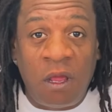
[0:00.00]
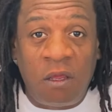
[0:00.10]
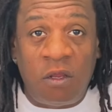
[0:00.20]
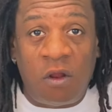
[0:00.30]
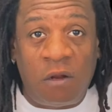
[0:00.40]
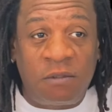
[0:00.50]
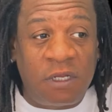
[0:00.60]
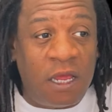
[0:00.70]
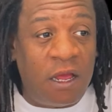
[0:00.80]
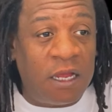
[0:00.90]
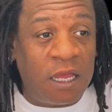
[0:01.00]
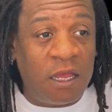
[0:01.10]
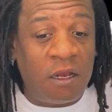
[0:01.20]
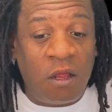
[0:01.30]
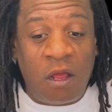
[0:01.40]
You know what I'm saying?
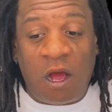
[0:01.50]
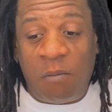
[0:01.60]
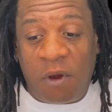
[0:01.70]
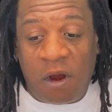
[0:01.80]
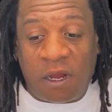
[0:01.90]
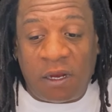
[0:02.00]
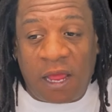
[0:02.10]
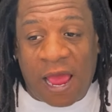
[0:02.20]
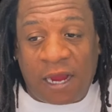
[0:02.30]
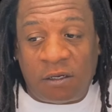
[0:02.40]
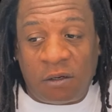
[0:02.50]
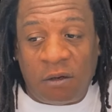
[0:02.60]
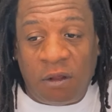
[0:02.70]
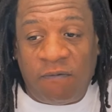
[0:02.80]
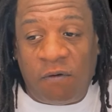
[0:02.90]
Again, American actor
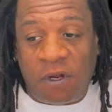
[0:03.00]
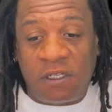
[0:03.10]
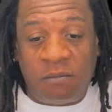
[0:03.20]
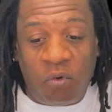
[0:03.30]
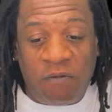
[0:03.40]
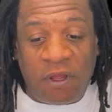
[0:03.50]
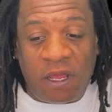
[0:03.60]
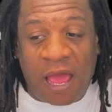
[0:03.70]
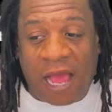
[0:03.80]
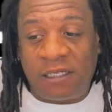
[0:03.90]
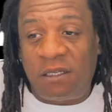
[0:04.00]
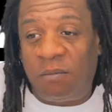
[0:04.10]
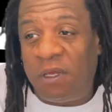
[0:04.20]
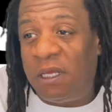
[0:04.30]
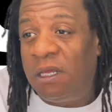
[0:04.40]
for this movie has to
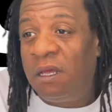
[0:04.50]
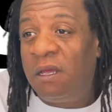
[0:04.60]
be